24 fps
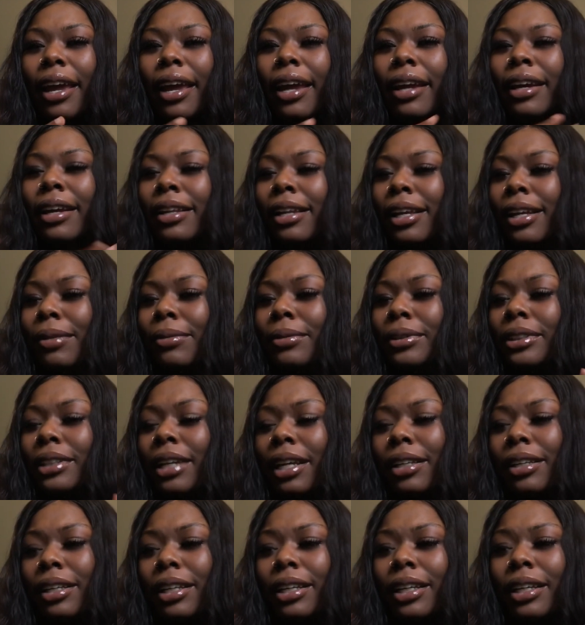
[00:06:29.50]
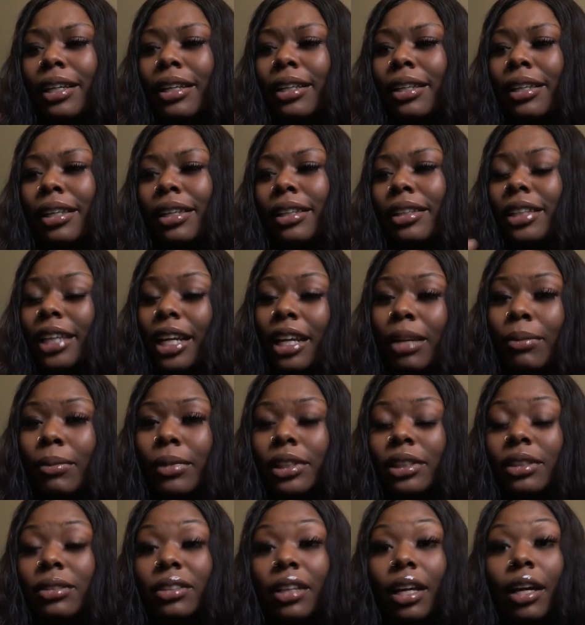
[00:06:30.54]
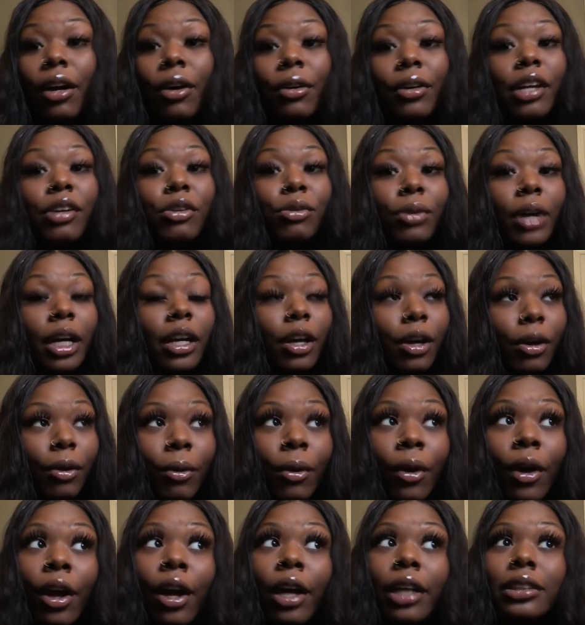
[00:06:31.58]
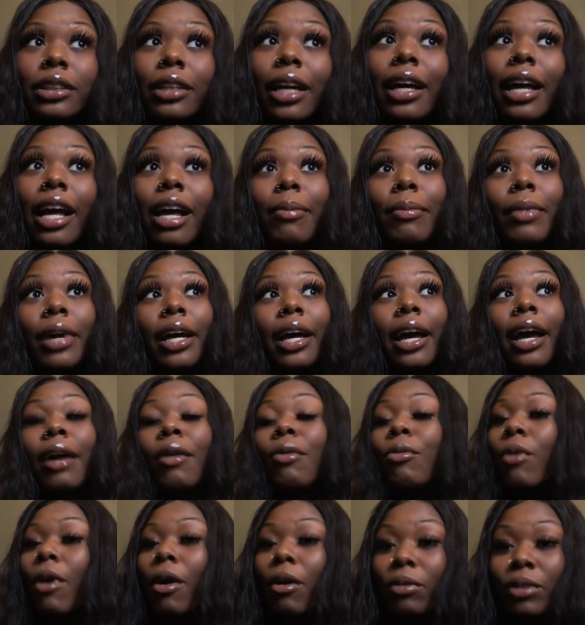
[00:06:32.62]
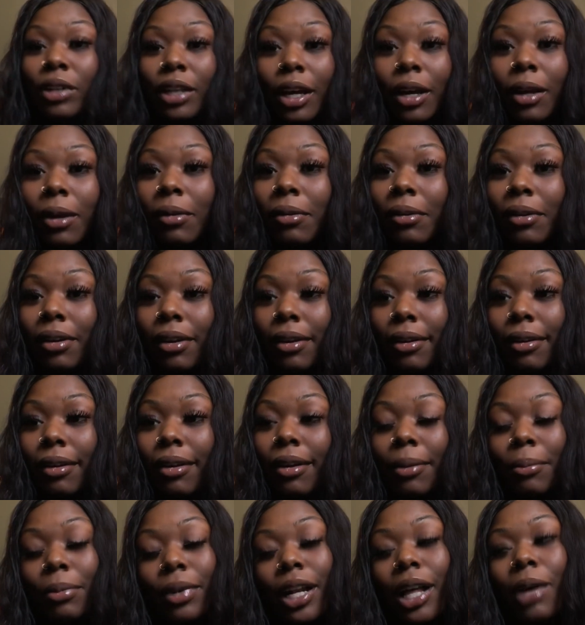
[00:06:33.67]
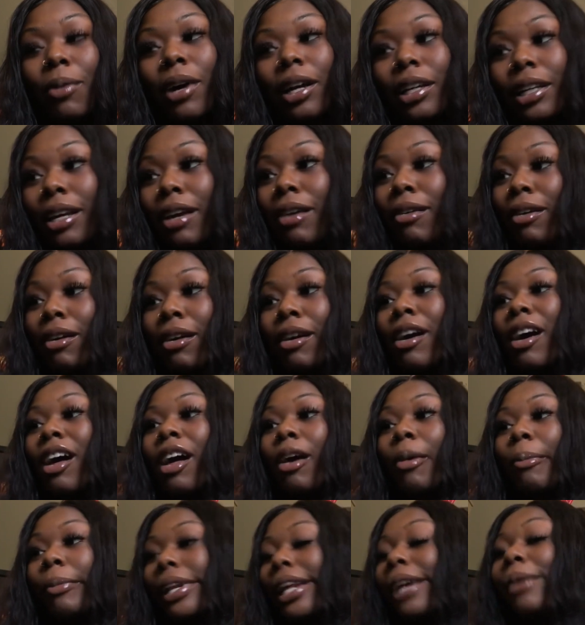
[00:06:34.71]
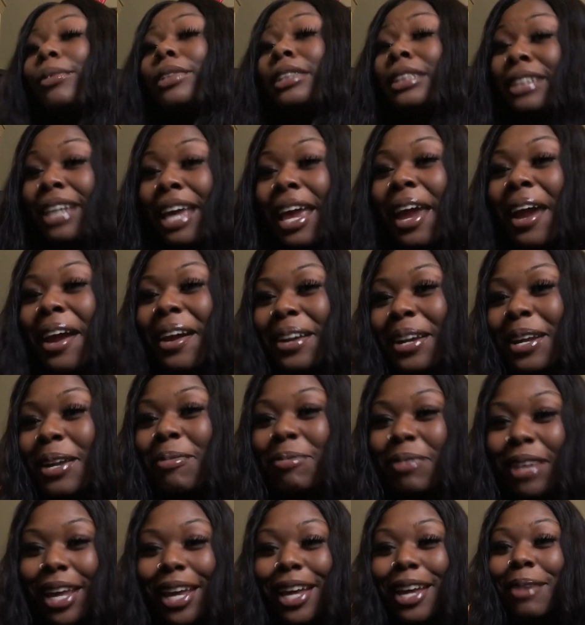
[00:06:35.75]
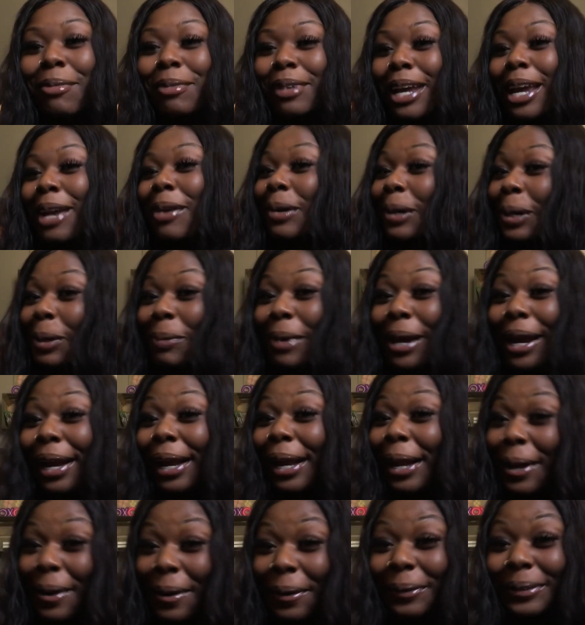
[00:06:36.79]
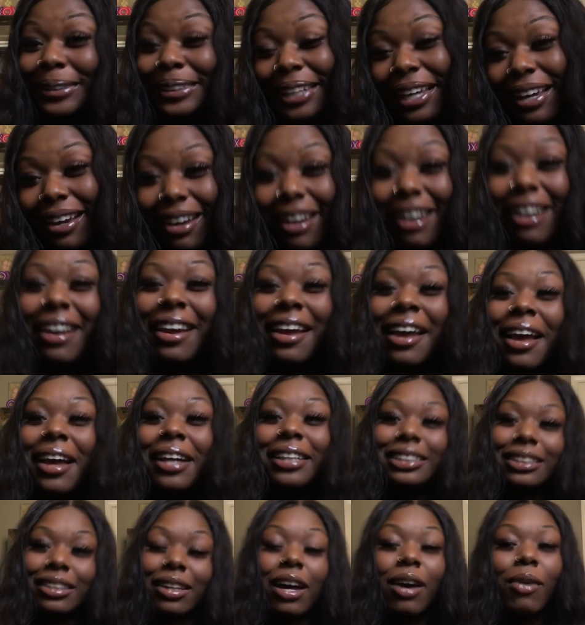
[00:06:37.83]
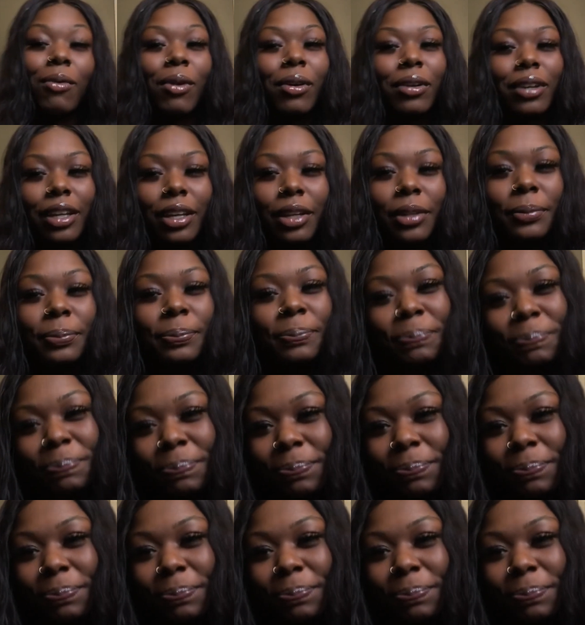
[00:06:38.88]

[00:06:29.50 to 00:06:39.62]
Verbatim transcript: and the lady was like look telling me she was like oh yeah you gotta go so i got my i walked out but i walked out calm but i was scared deep down i didn't want nobody to know i was scared so i walked out